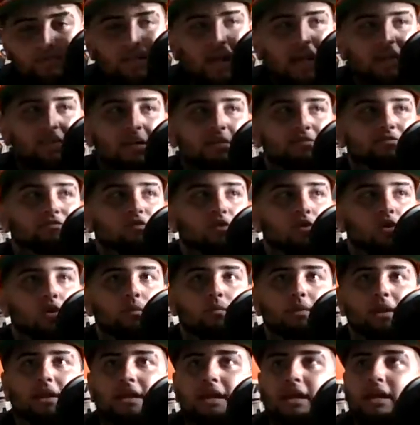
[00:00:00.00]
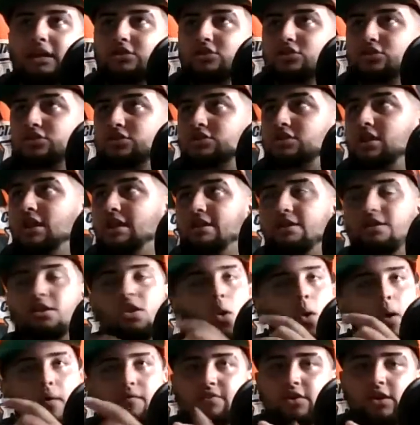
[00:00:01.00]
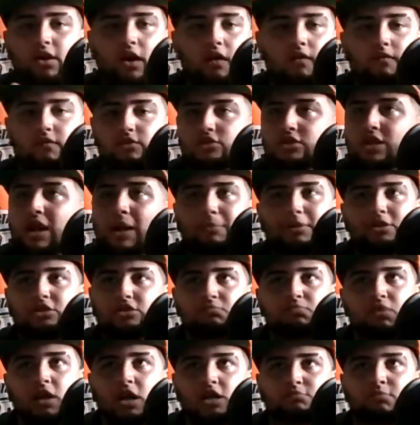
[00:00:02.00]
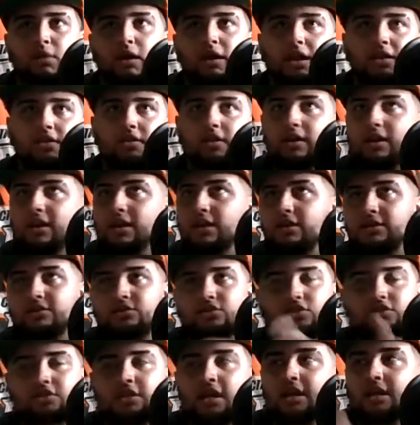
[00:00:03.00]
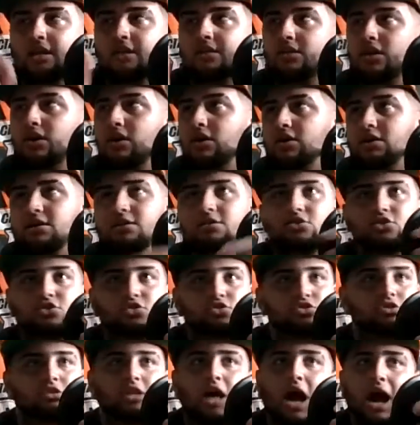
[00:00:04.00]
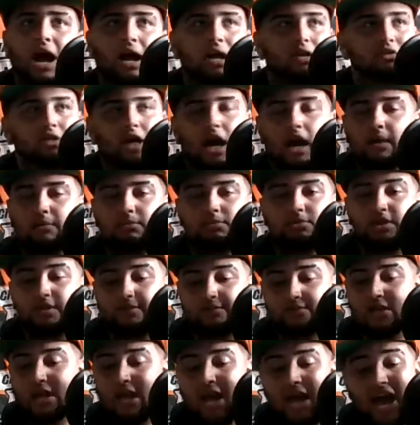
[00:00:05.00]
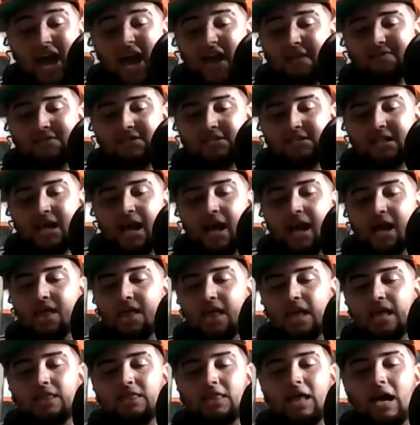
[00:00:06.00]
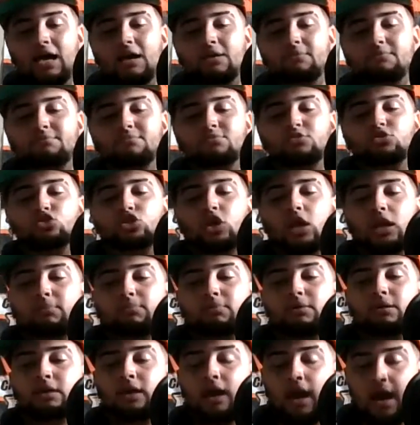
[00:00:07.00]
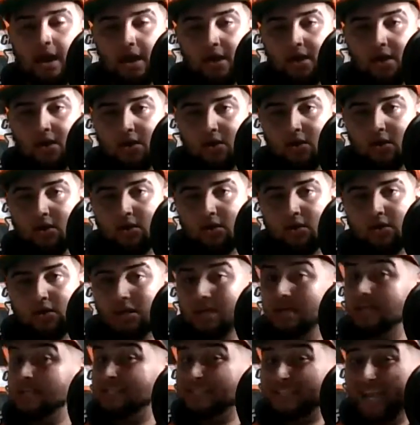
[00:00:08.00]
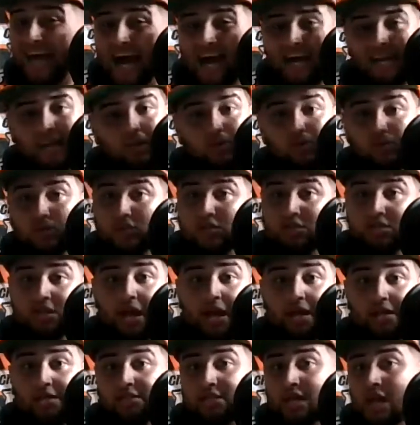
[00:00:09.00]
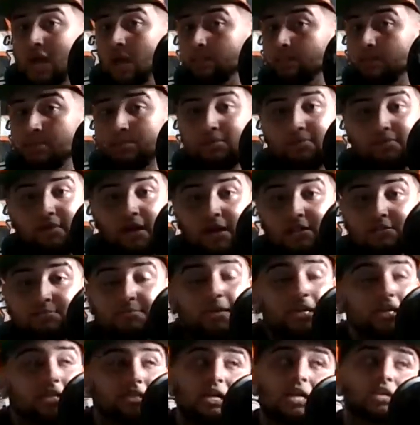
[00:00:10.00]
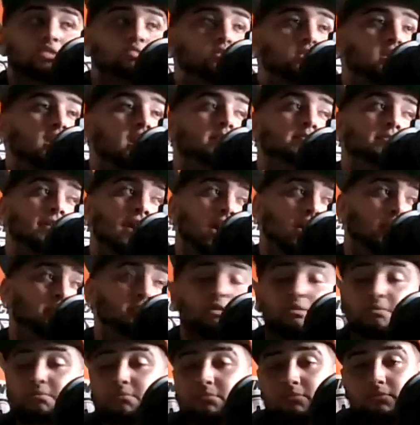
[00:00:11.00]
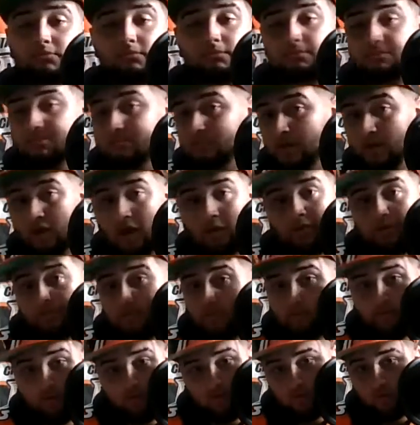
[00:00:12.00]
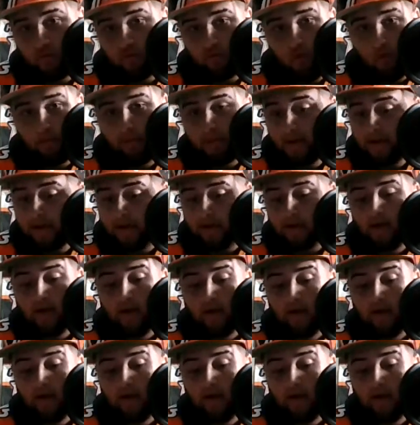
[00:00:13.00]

not in that form and he can't just like know every coverage and not be surprised by anything and just dink and dunk and just dot receivers, if he's not in that shape yet, he's got to use his legs to help improvise, because that's what helped him become the first overall pick.